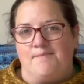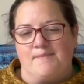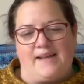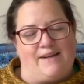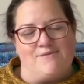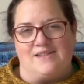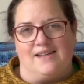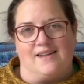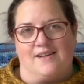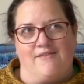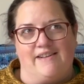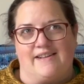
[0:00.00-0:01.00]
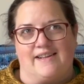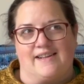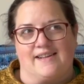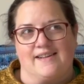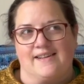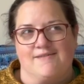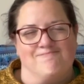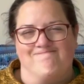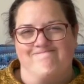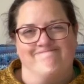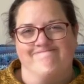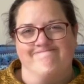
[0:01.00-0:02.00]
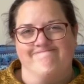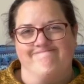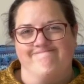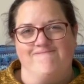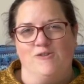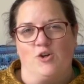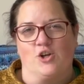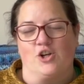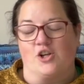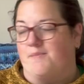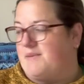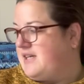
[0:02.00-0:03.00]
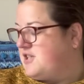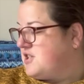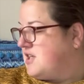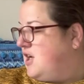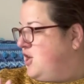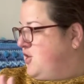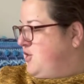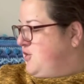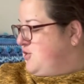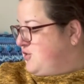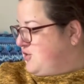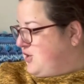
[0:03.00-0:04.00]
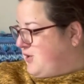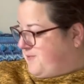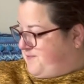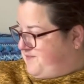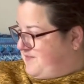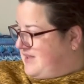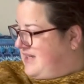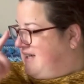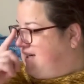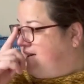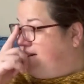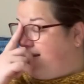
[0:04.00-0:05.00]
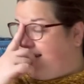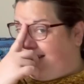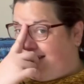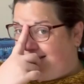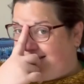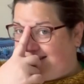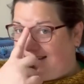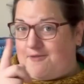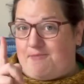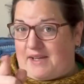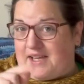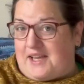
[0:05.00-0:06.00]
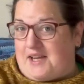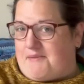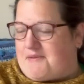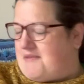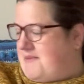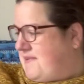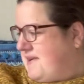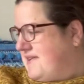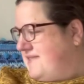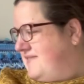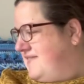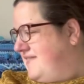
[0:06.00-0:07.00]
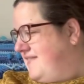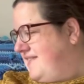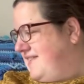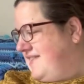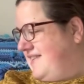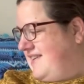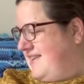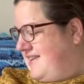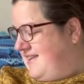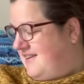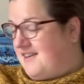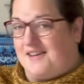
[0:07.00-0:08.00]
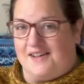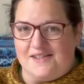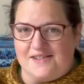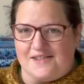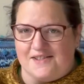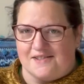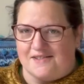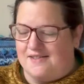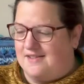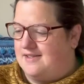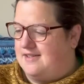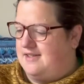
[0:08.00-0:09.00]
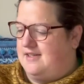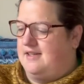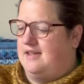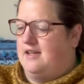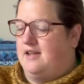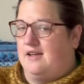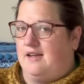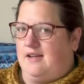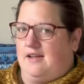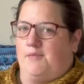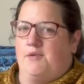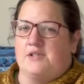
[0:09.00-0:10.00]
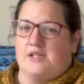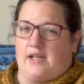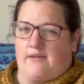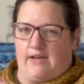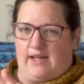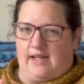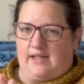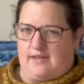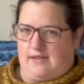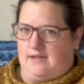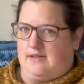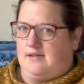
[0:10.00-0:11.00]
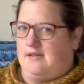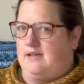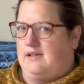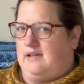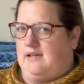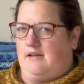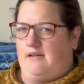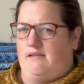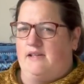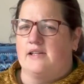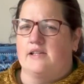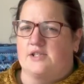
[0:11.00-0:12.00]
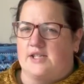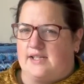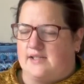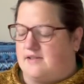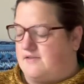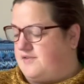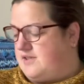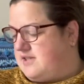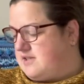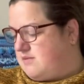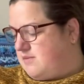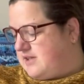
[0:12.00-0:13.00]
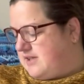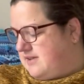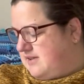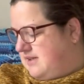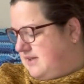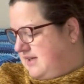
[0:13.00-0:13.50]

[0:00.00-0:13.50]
Counting and reading, not a good combination. So instead of picking up the ribbing, I cast on a project that I've had needle adjacent for a little while.